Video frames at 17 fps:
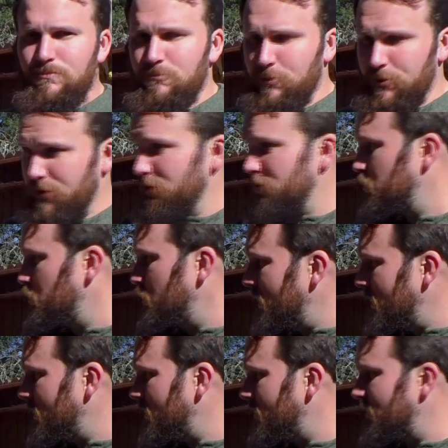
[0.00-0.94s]
With this
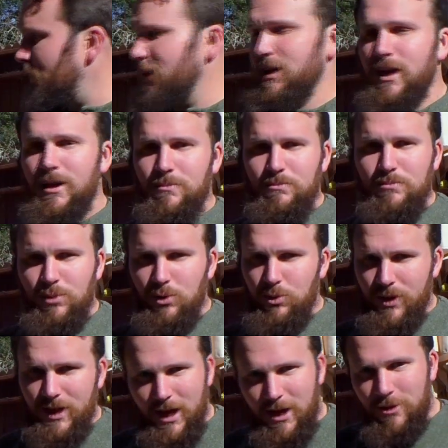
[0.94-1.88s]
wind, it kept
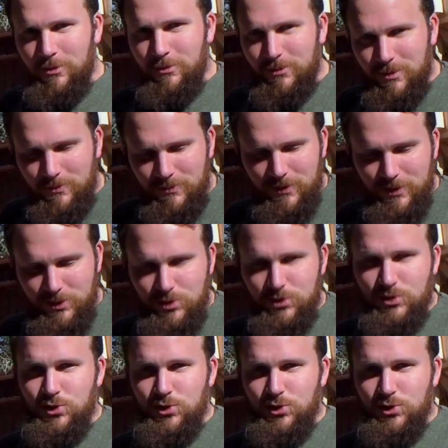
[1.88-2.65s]
blowing out the